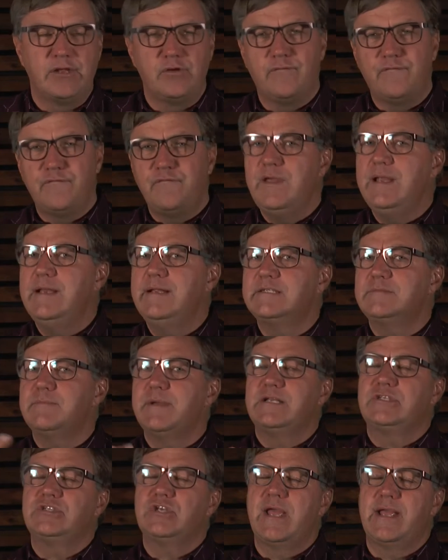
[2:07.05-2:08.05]
Your feelings
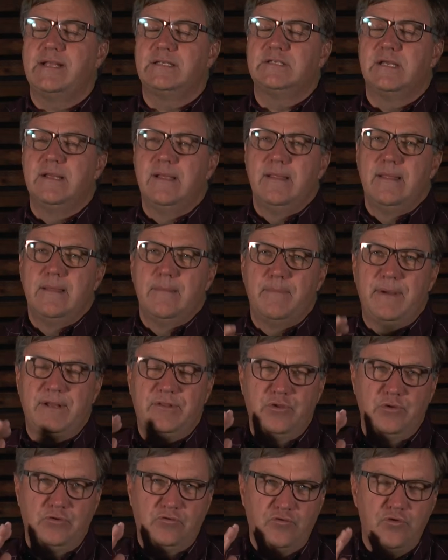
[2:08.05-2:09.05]
may change,
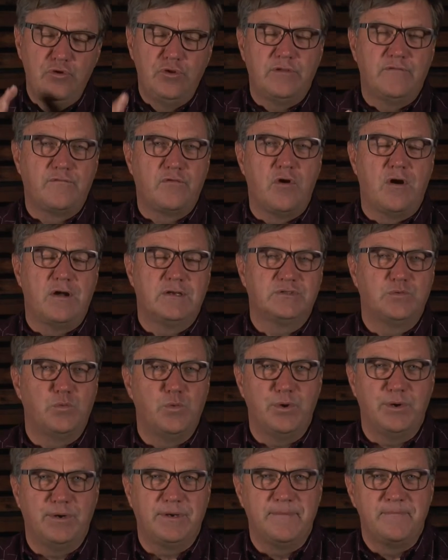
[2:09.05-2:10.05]
but the truth of God's
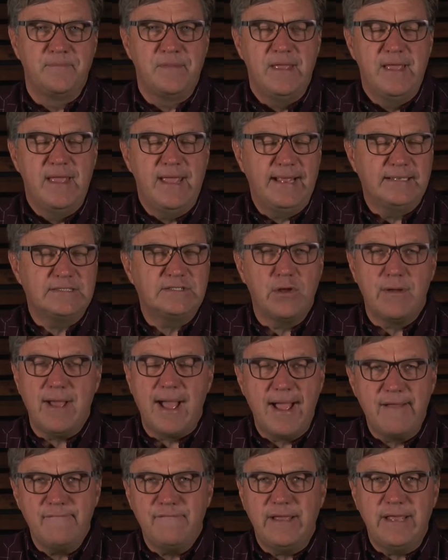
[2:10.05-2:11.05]
word. And so
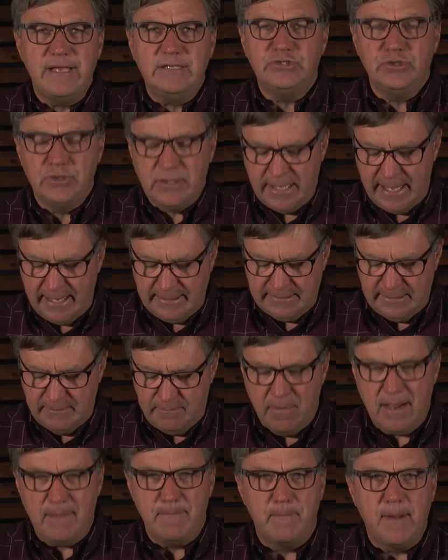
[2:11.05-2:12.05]
I've educated
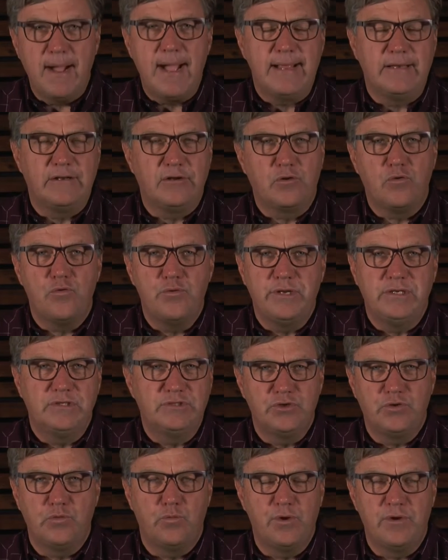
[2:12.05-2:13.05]
my mind according
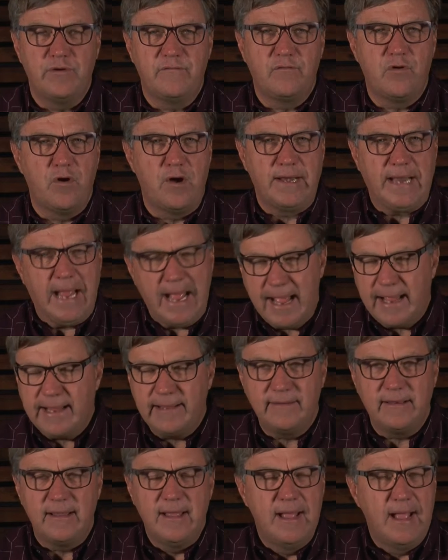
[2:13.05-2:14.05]
to the word of God. I,
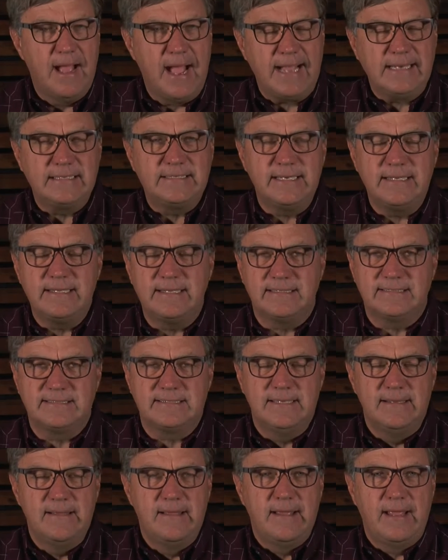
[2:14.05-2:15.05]
had, I did
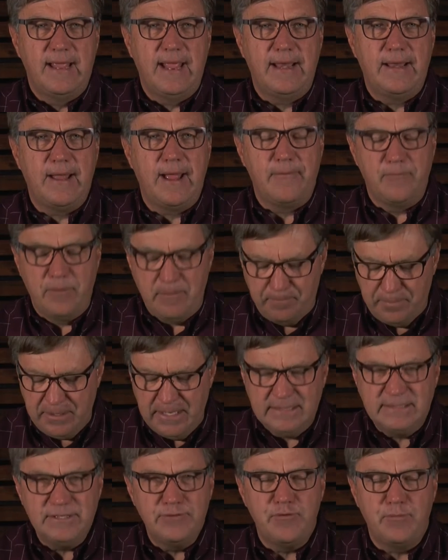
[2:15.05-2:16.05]
this and I
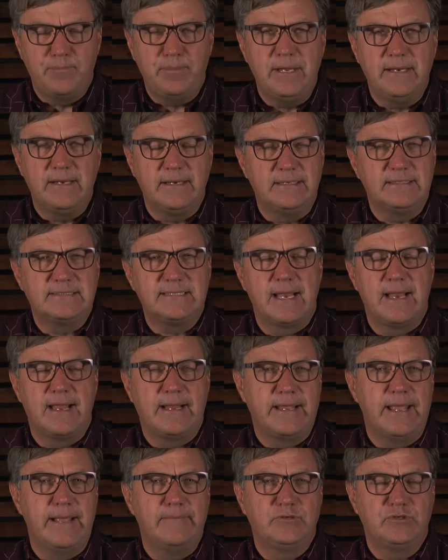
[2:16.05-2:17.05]
repeated and repeated until I
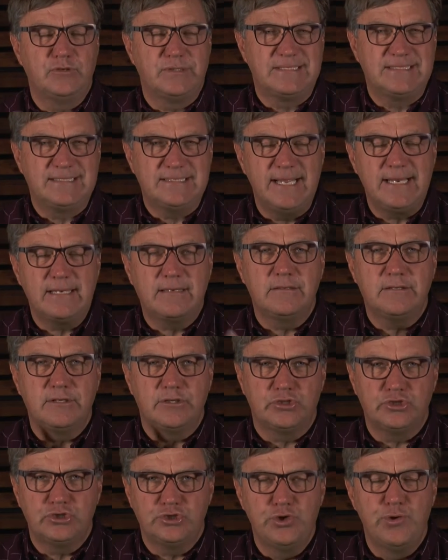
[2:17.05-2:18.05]
came to a settled
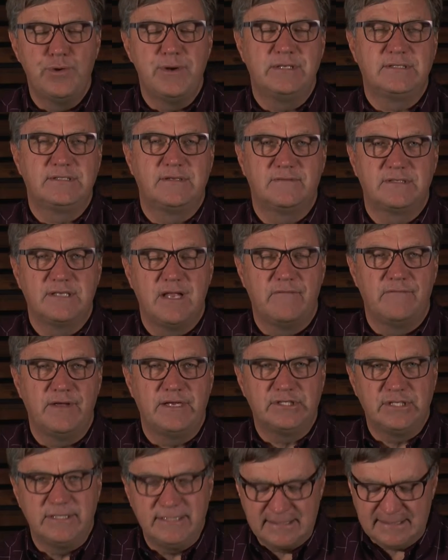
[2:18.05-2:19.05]
assurance of
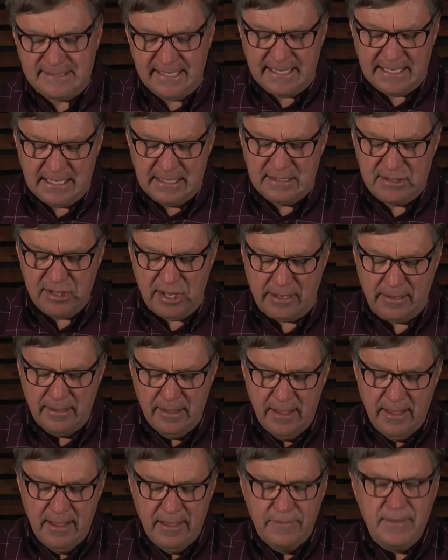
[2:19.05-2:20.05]
salvation. The second thing
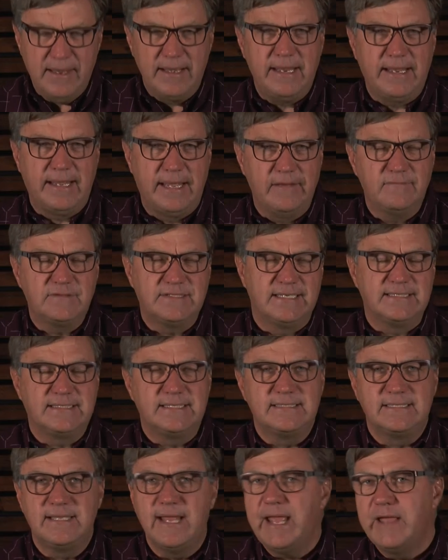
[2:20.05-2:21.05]
that he gives us
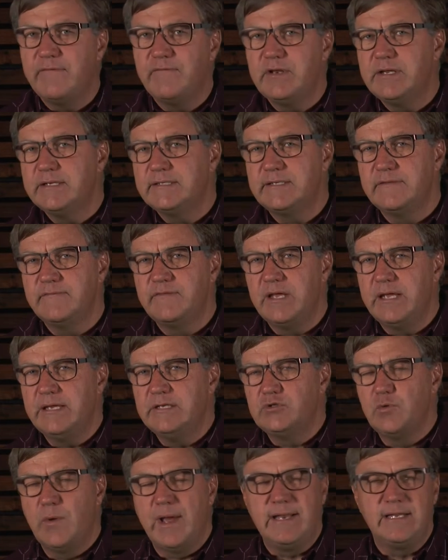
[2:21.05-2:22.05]
is the evidence of the
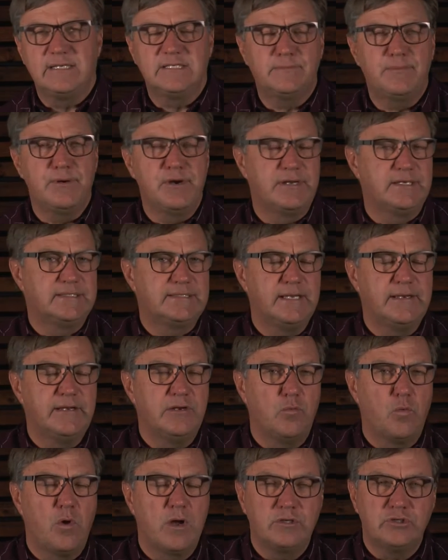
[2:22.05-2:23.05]
indwelling spirit. He said
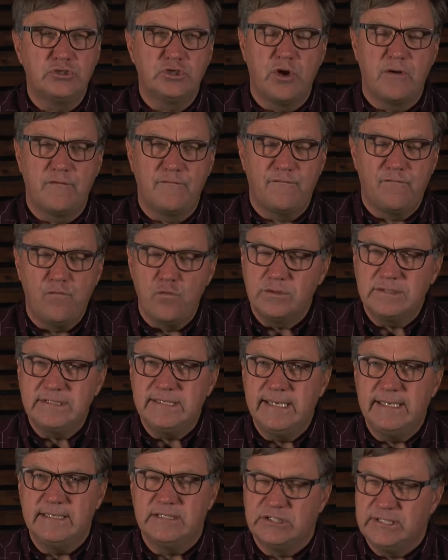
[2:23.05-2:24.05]
in 1 John
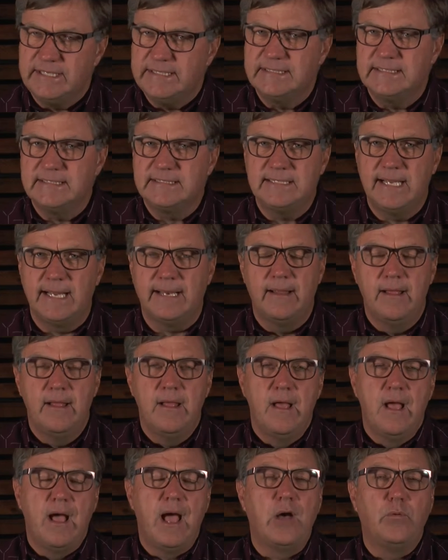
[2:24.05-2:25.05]
14, Jesus said,
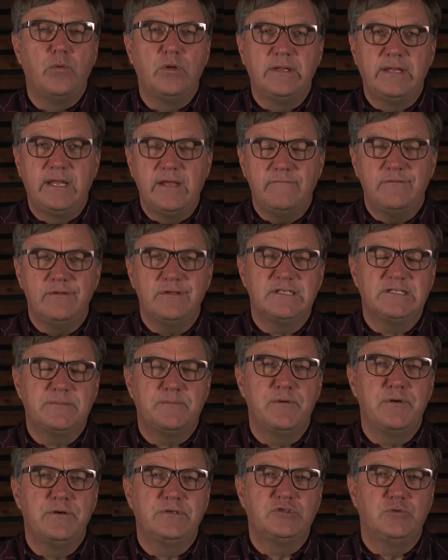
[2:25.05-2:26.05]
I will give you the
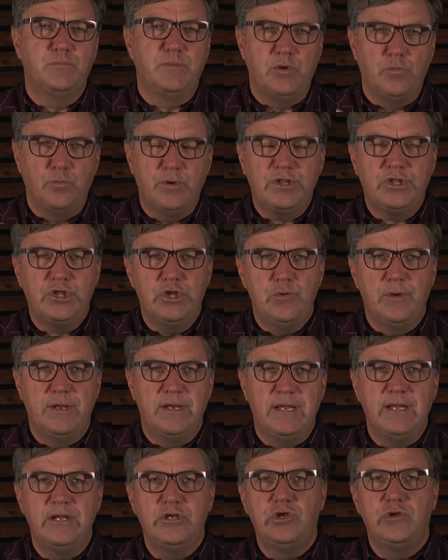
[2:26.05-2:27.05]
spirit to be with you
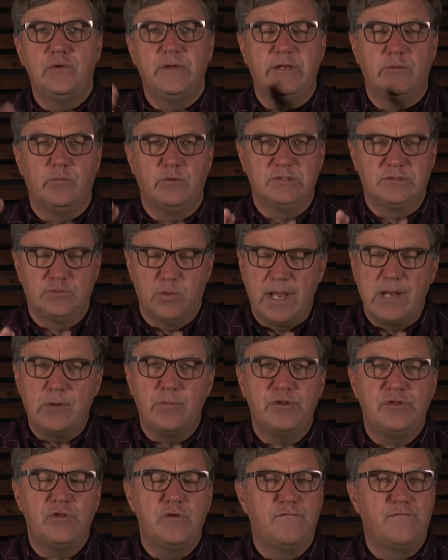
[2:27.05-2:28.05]
and in you. He will dwell
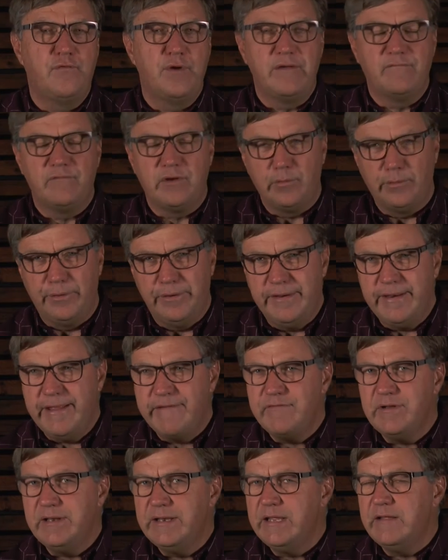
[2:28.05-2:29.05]
with you forever. He will
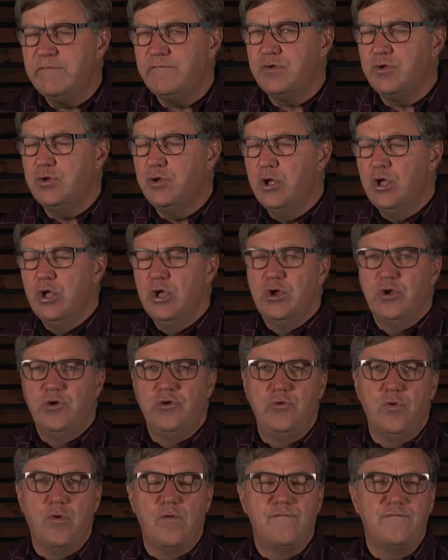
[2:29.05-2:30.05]
never leave you
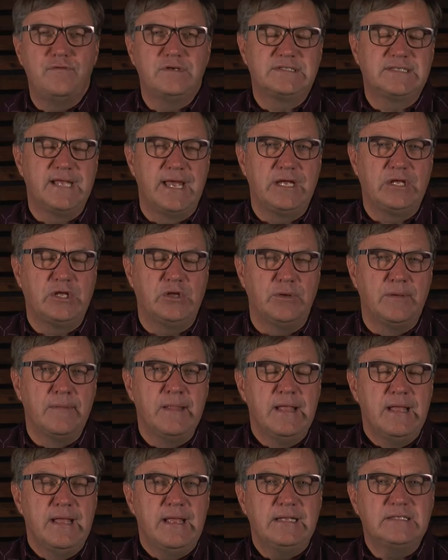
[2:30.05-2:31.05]
nor forsake you.
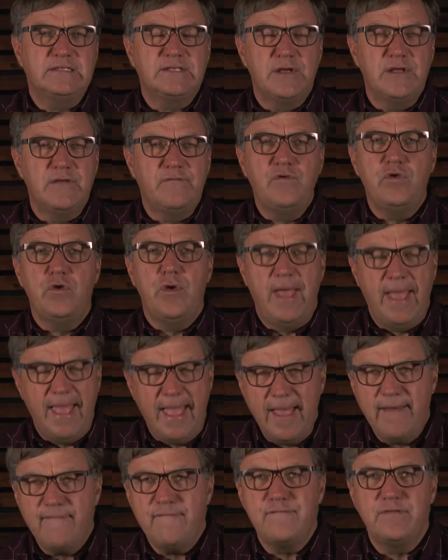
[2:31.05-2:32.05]
And so, if you
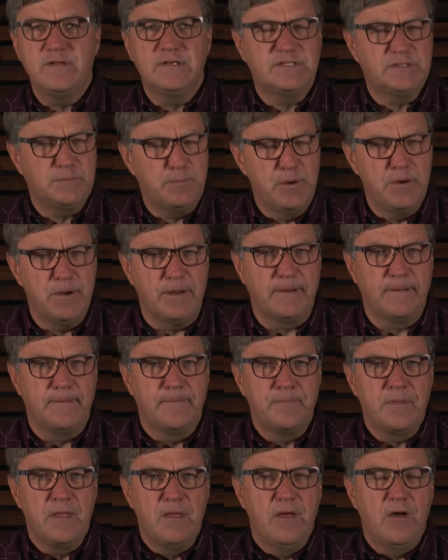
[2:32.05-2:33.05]
have the Spirit
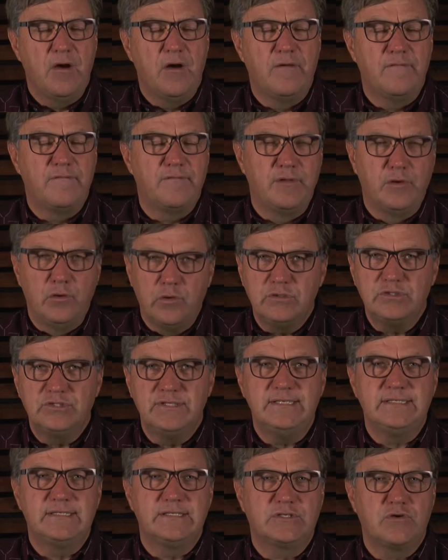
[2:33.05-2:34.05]
of the Lord
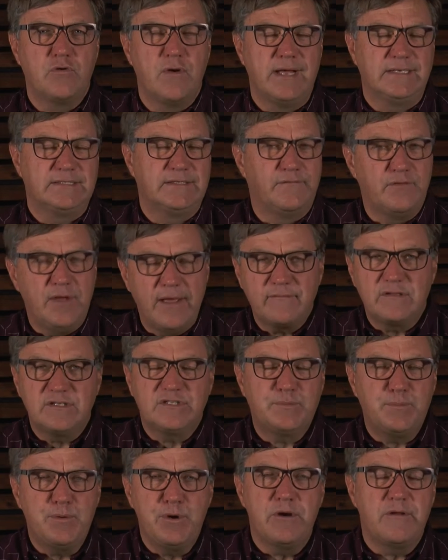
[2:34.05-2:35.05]
Jesus Christ, if you have the
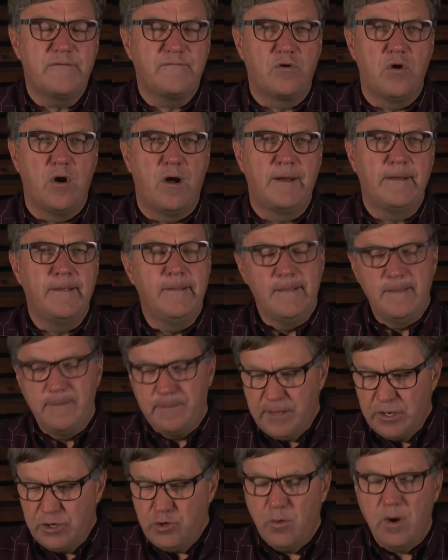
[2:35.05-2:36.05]
Spirit of God,
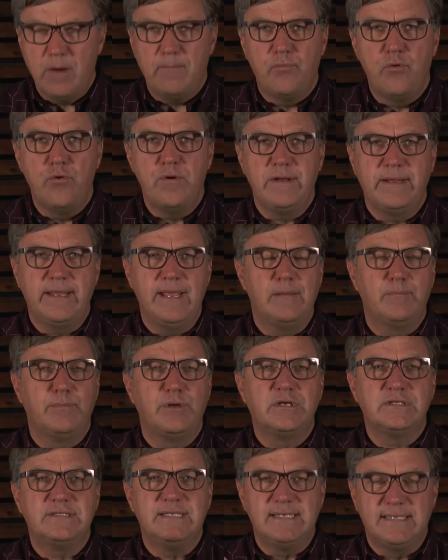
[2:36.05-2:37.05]
then you are born again
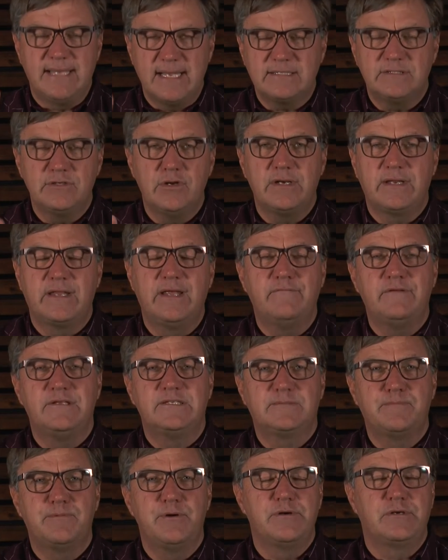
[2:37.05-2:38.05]
because He does not give
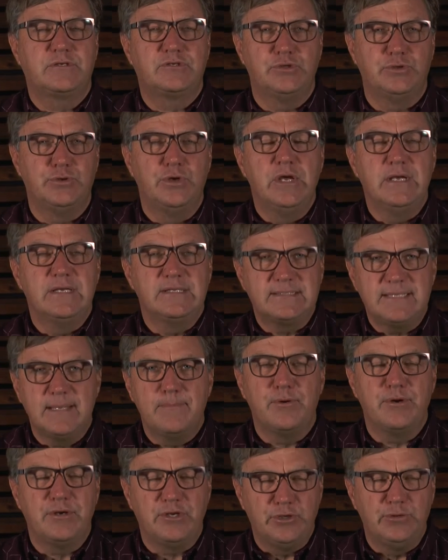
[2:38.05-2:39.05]
His Spirit to
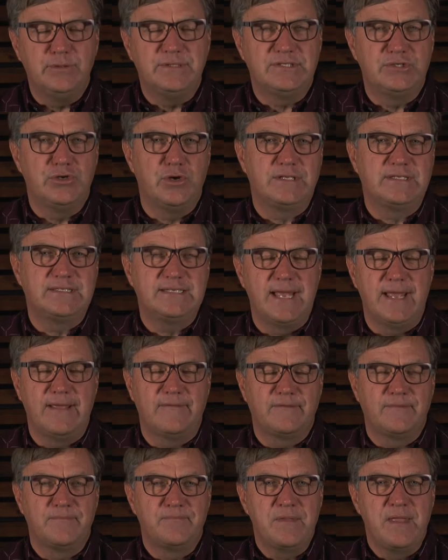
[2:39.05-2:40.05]
somebody who is not
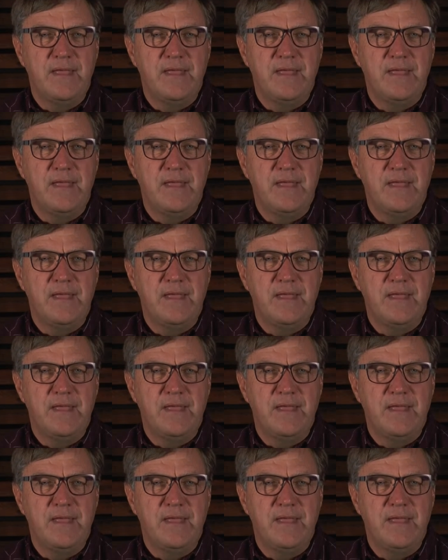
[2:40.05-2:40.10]
saved.